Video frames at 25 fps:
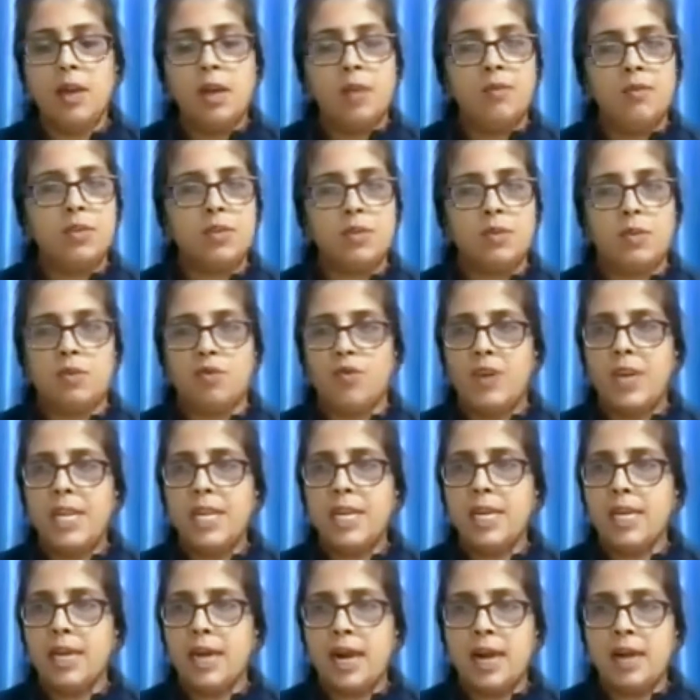which are
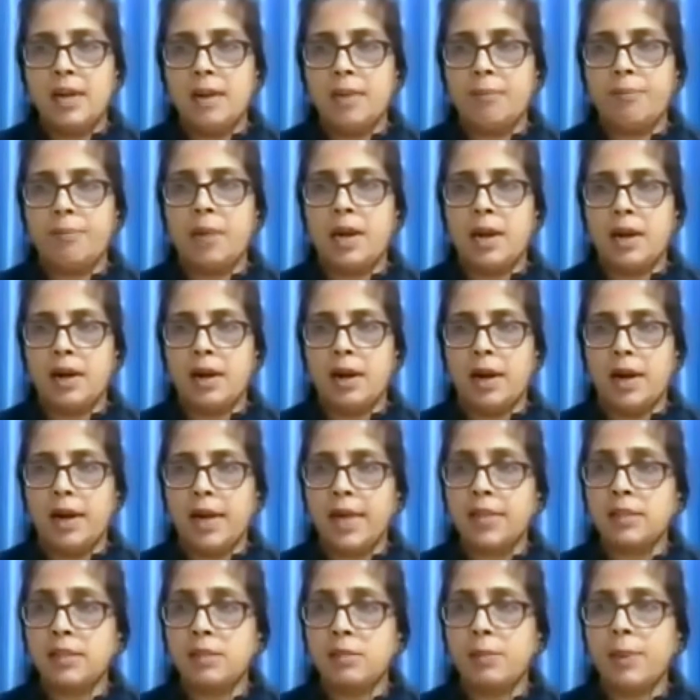very
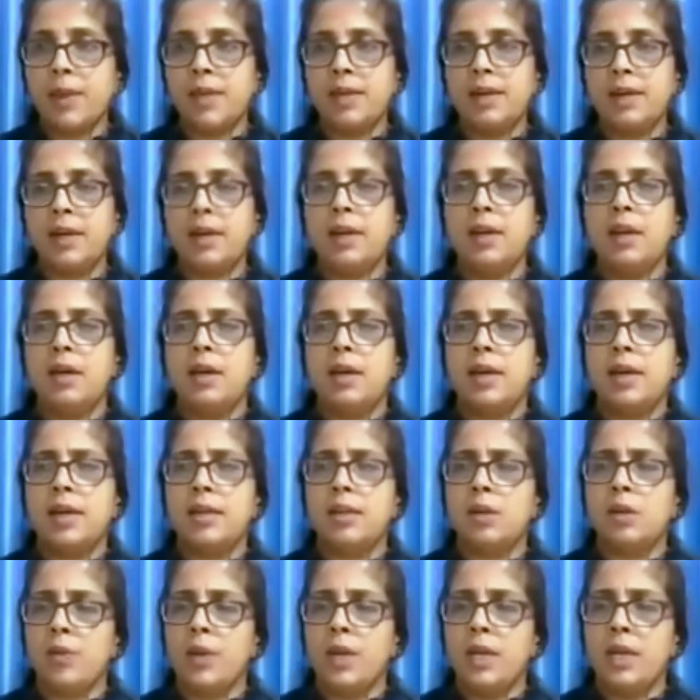unexpected,
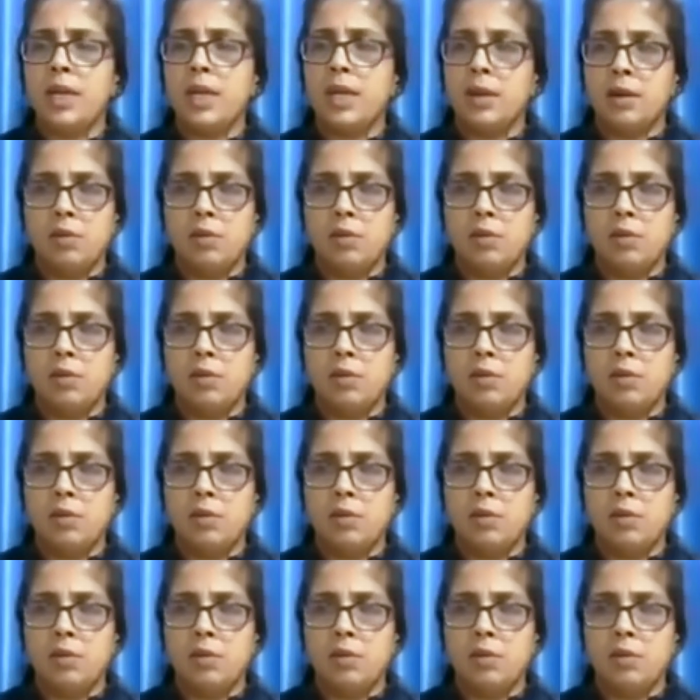rather very